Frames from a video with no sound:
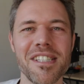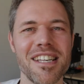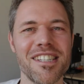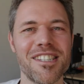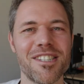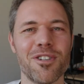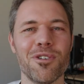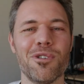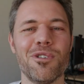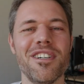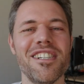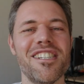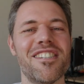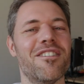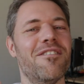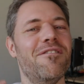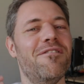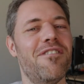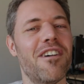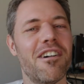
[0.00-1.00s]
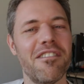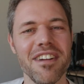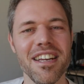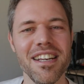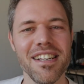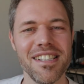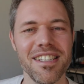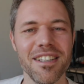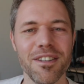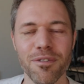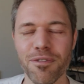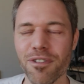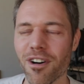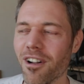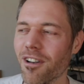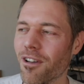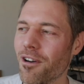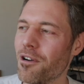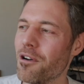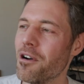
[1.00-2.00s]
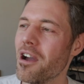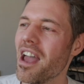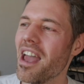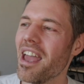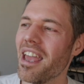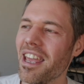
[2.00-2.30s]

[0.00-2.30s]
and stories are very easy to follow,